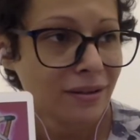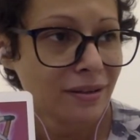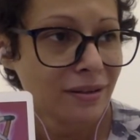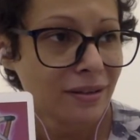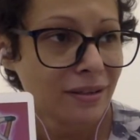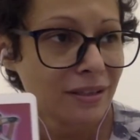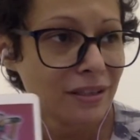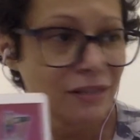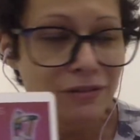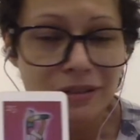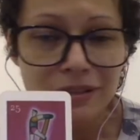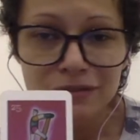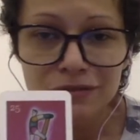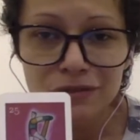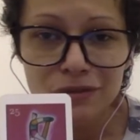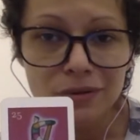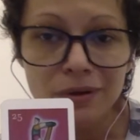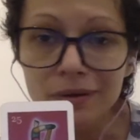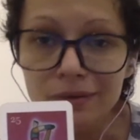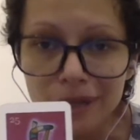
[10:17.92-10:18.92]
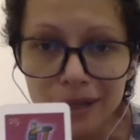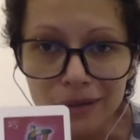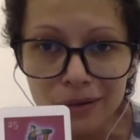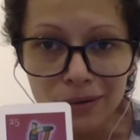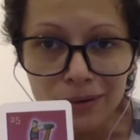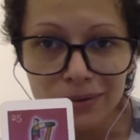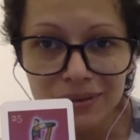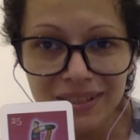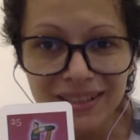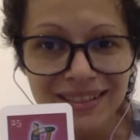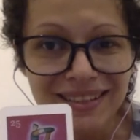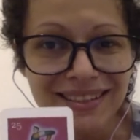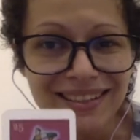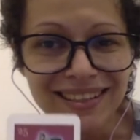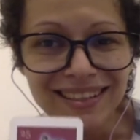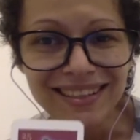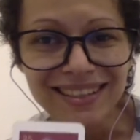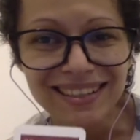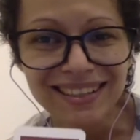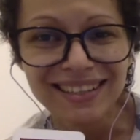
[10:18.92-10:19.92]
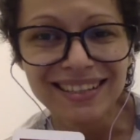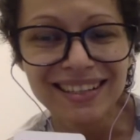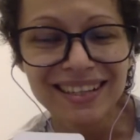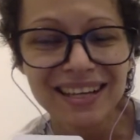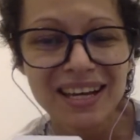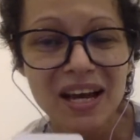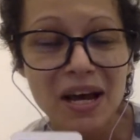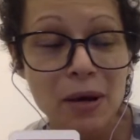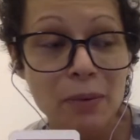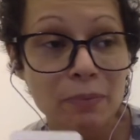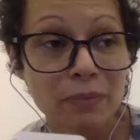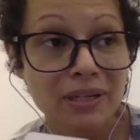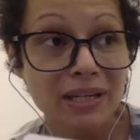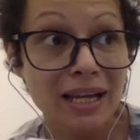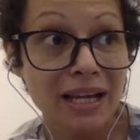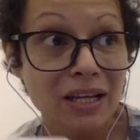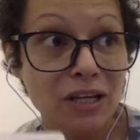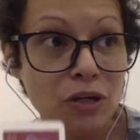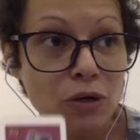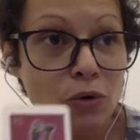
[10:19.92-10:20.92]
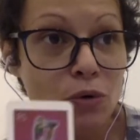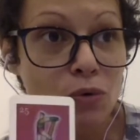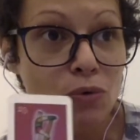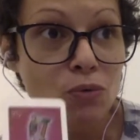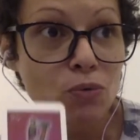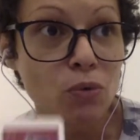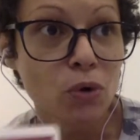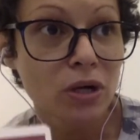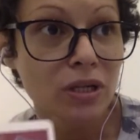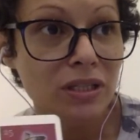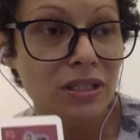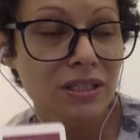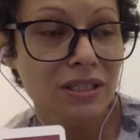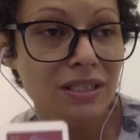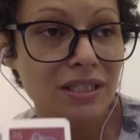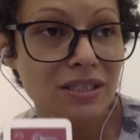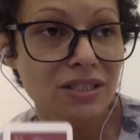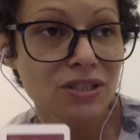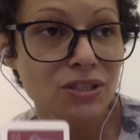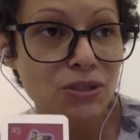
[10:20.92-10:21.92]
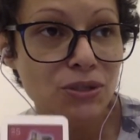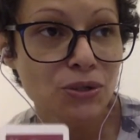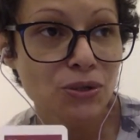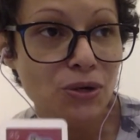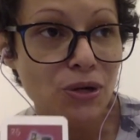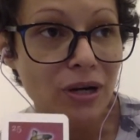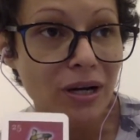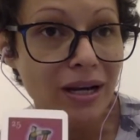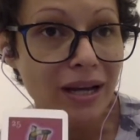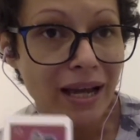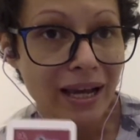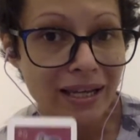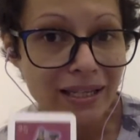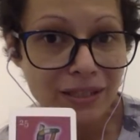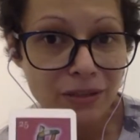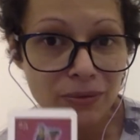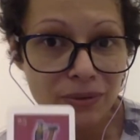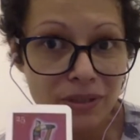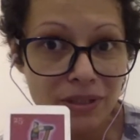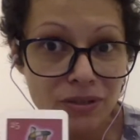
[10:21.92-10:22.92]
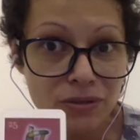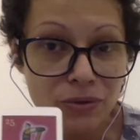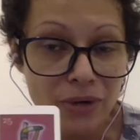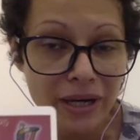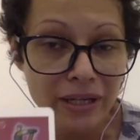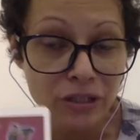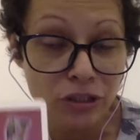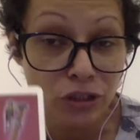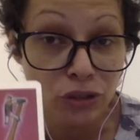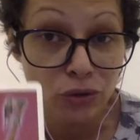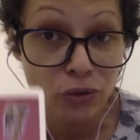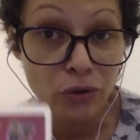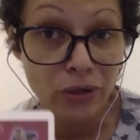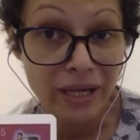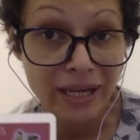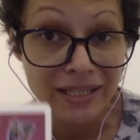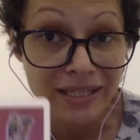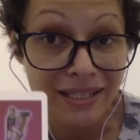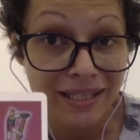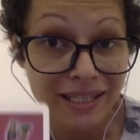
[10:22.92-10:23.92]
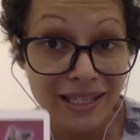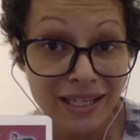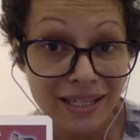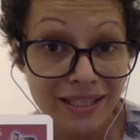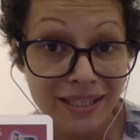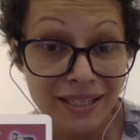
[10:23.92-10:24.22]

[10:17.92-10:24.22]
even if you're not that old. But like, what did you like? What did you enjoy as a kid?